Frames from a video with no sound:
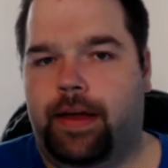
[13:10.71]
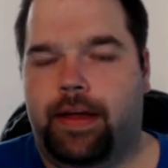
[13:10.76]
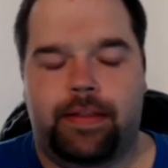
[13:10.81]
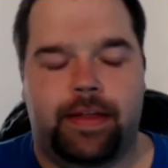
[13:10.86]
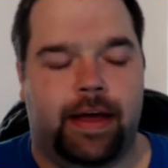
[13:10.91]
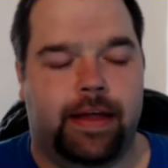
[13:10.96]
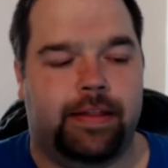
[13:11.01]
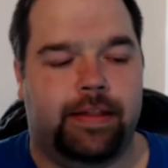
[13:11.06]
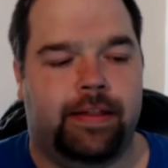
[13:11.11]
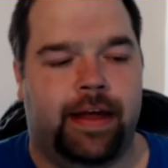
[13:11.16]

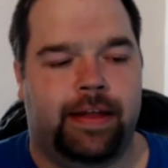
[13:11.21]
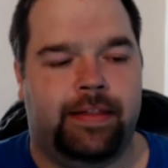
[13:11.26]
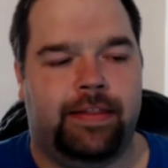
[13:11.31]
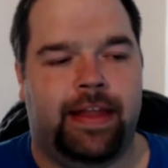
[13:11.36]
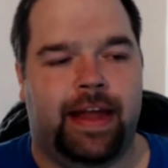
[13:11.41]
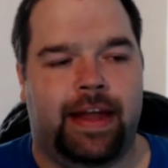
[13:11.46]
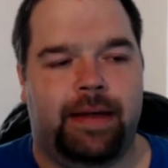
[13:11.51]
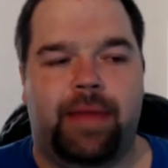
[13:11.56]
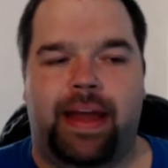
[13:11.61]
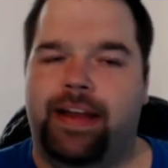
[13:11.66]
that
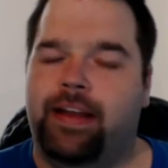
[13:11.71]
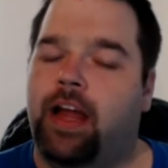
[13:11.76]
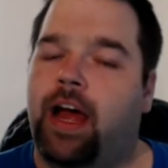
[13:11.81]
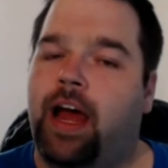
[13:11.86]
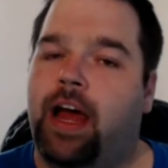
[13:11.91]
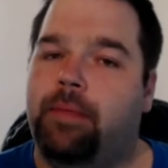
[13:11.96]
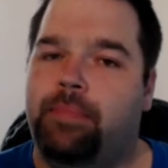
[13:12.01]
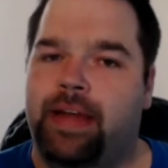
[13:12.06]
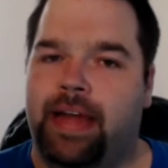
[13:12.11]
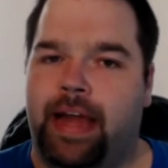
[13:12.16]
they may
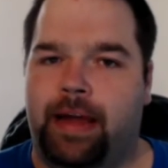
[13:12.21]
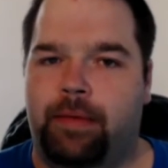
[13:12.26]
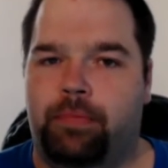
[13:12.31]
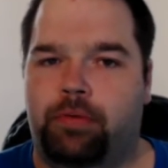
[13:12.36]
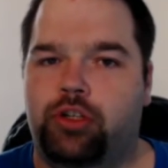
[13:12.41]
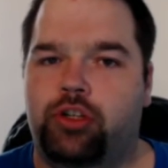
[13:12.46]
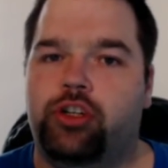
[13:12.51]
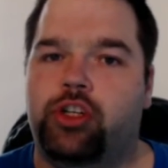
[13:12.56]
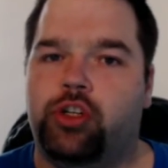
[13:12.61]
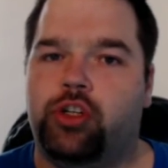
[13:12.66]
not be able
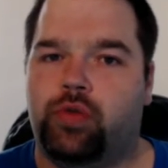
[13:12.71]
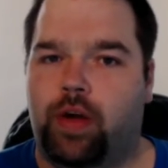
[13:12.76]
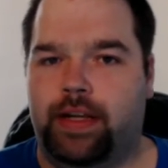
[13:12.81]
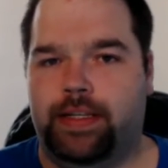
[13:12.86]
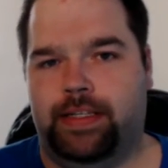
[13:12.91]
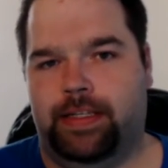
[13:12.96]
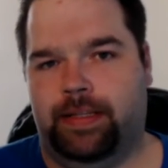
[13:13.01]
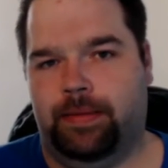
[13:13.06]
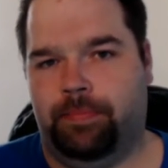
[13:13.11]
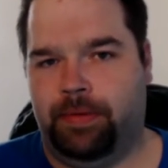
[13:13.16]
to
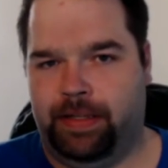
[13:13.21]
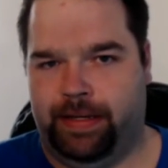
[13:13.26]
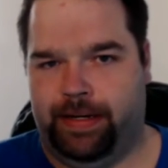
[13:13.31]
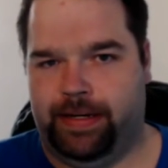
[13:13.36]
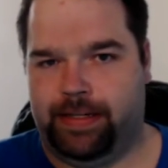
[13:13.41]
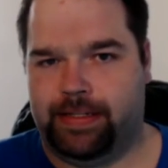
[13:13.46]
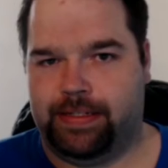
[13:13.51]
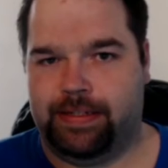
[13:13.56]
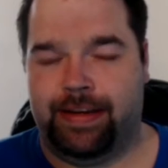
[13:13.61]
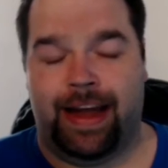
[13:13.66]
trust the police.